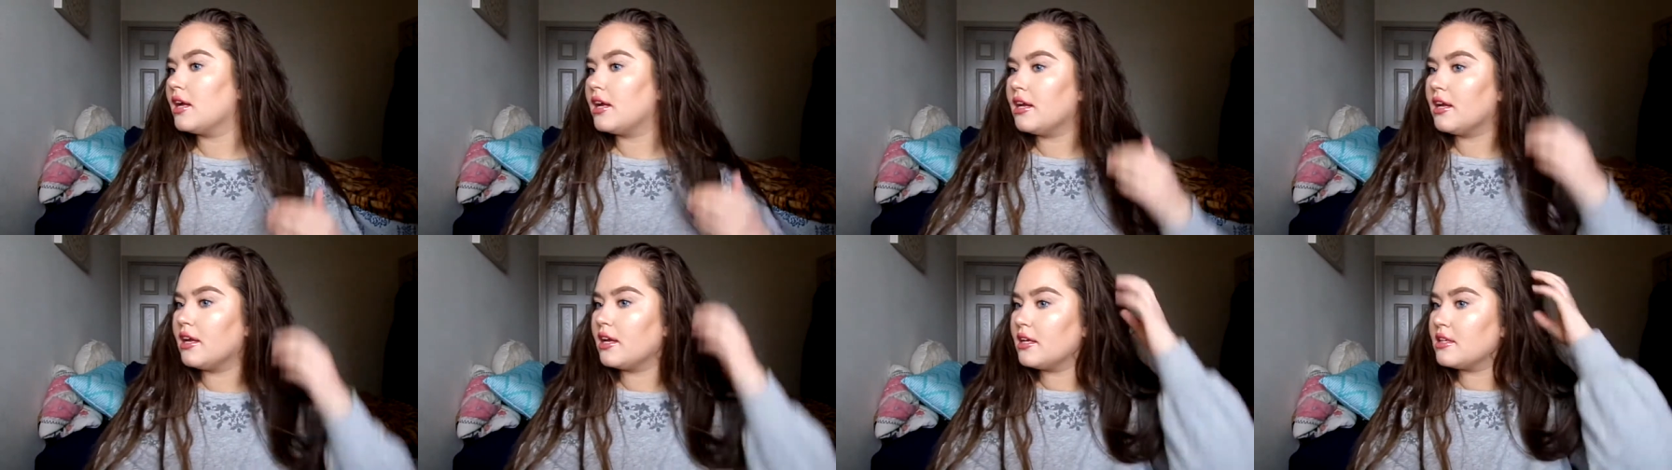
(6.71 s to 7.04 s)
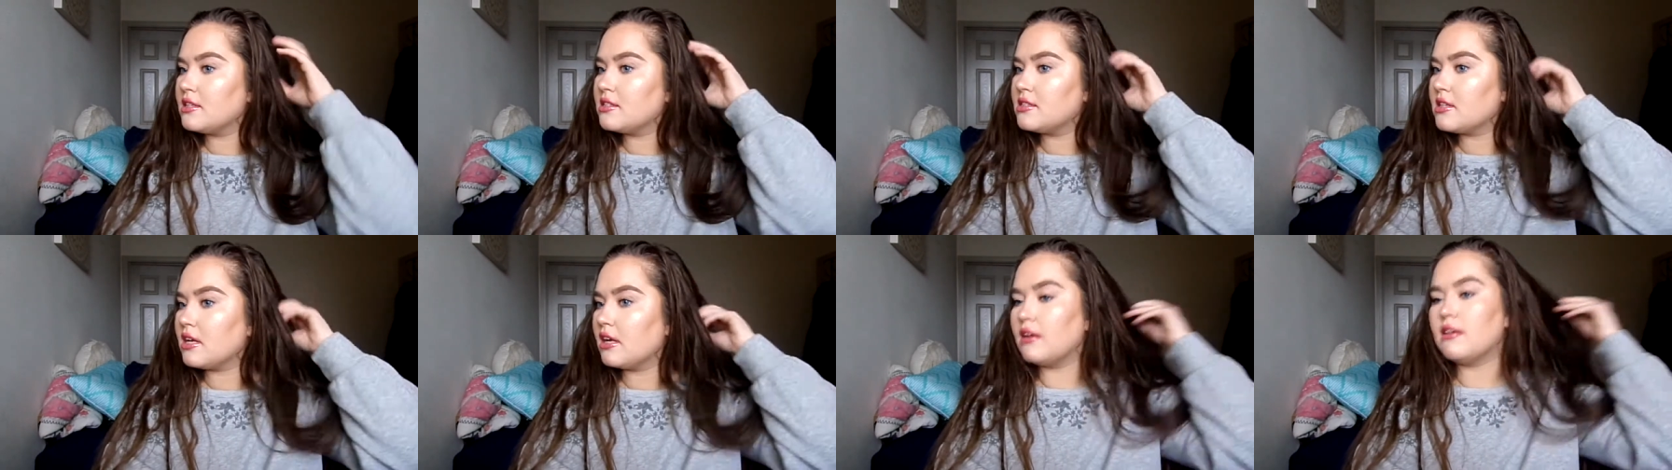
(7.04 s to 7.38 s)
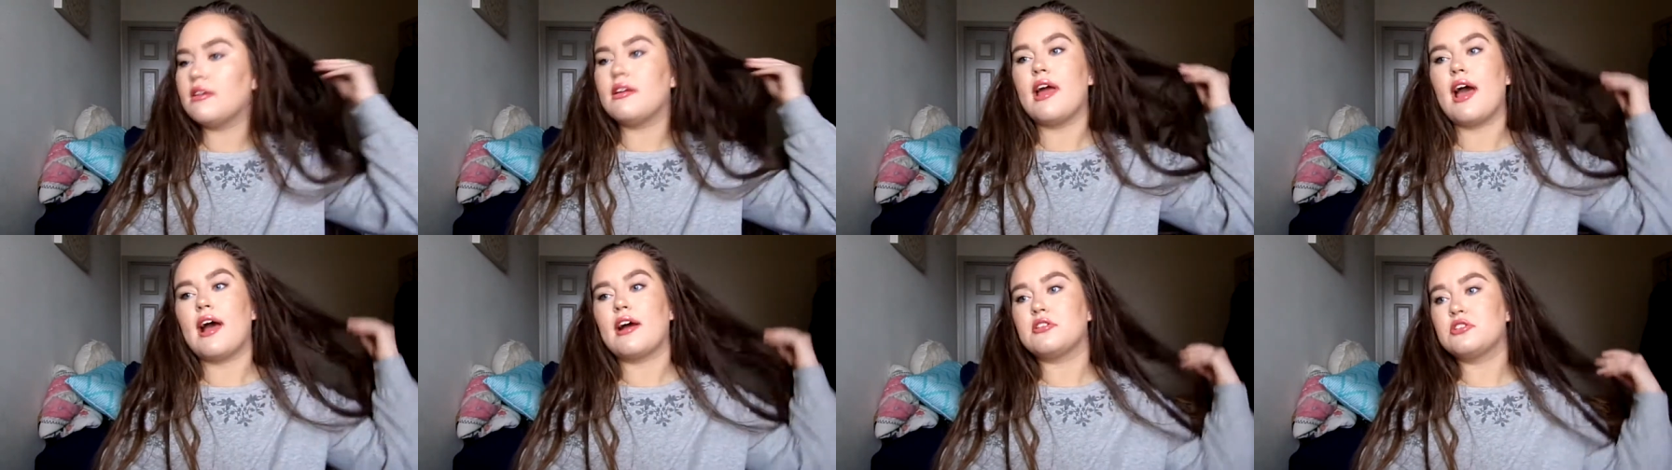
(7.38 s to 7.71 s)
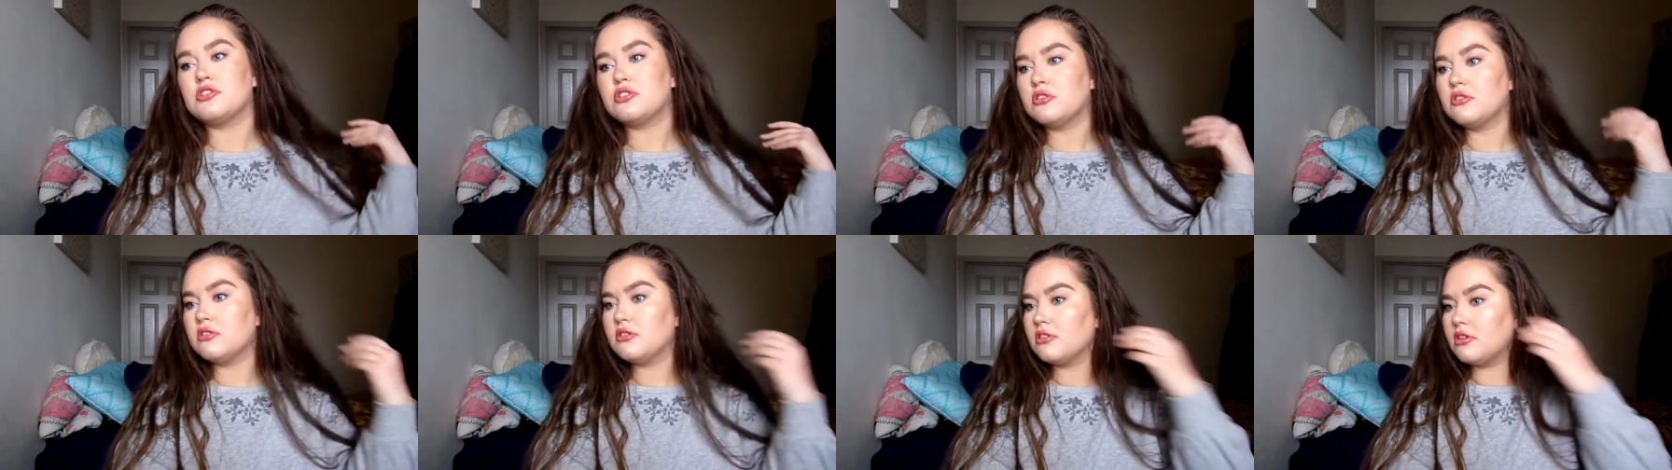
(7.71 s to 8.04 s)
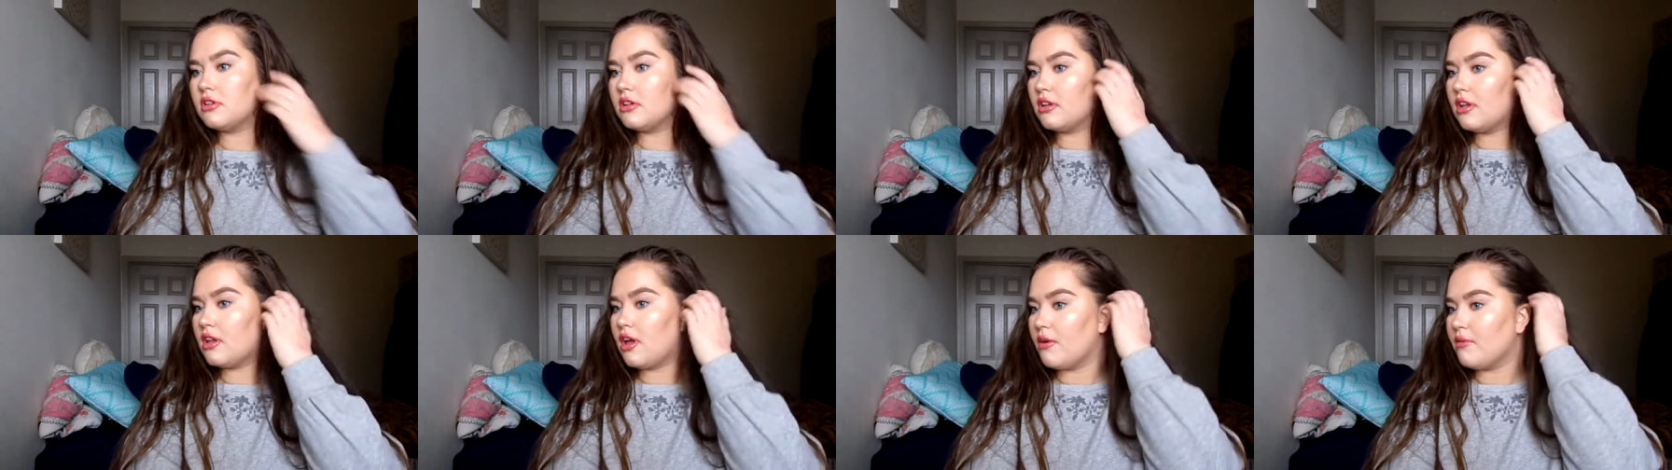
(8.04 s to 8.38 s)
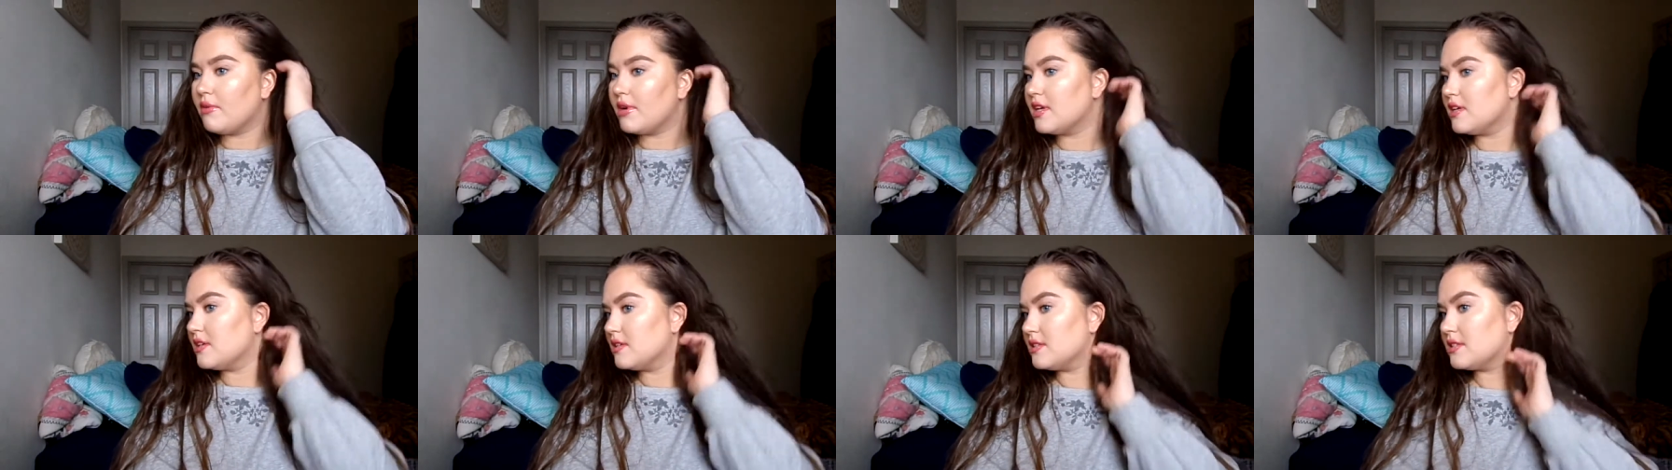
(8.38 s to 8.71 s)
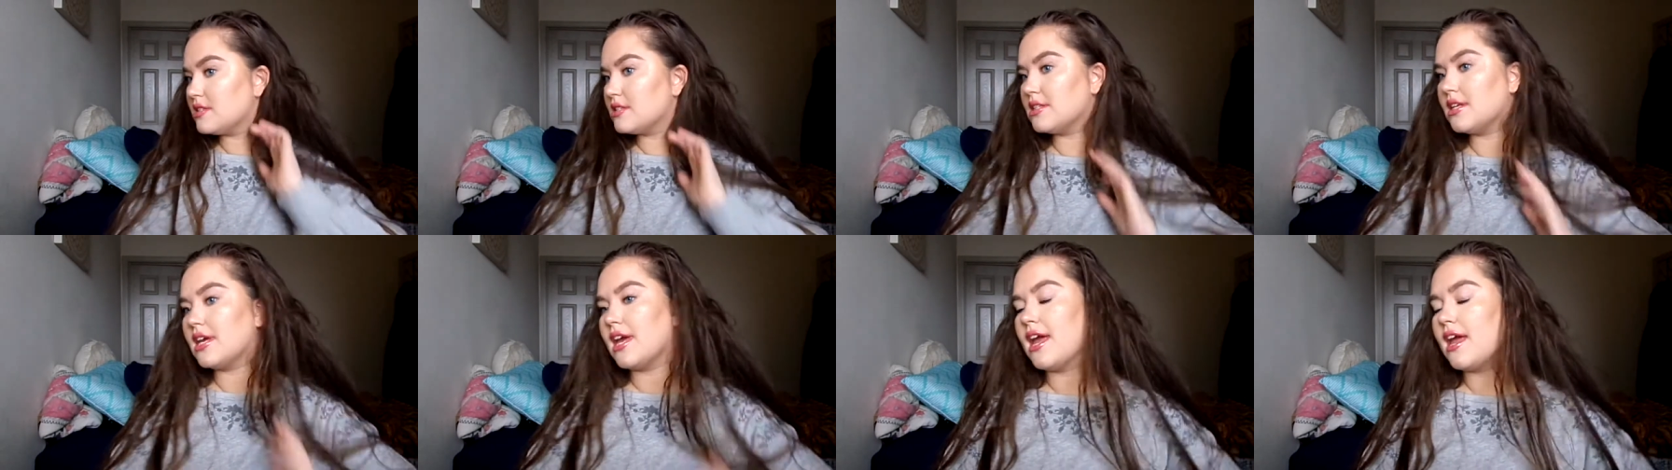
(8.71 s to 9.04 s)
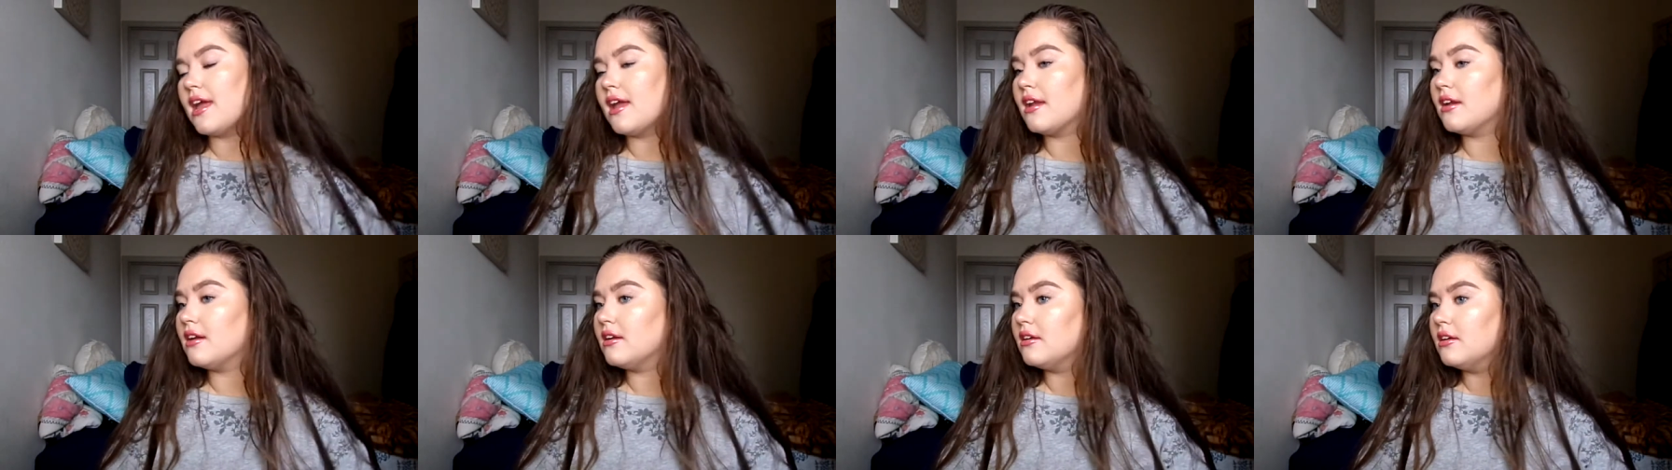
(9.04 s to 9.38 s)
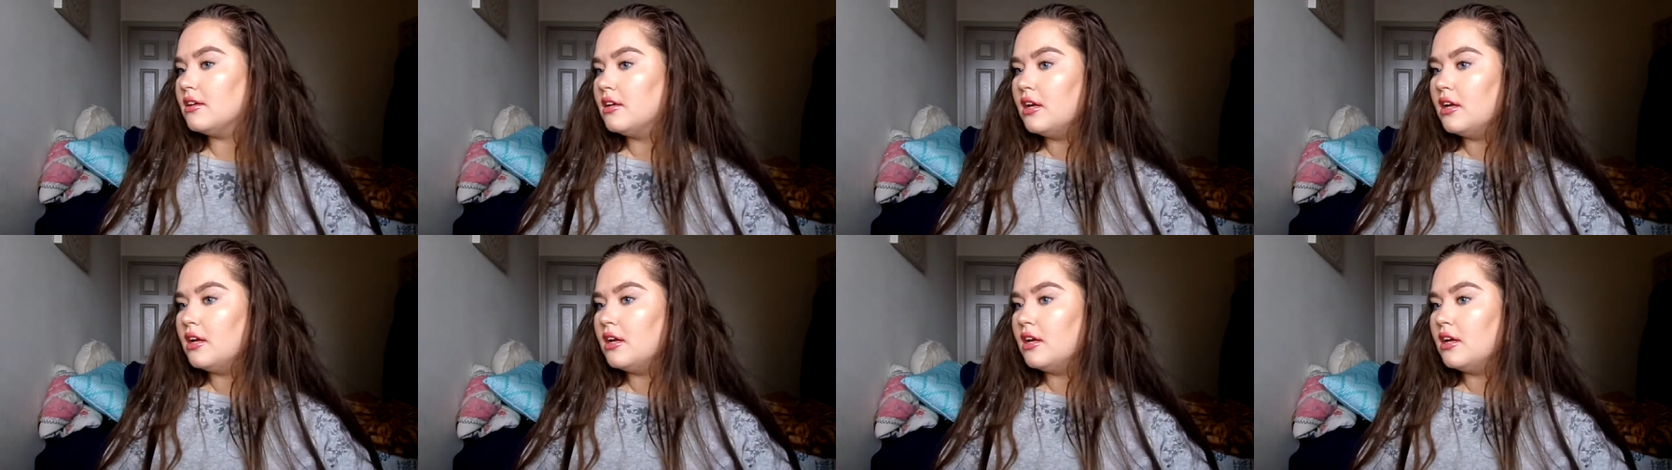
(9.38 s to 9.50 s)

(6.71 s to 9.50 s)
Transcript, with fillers: It's Natural Glowy Skin.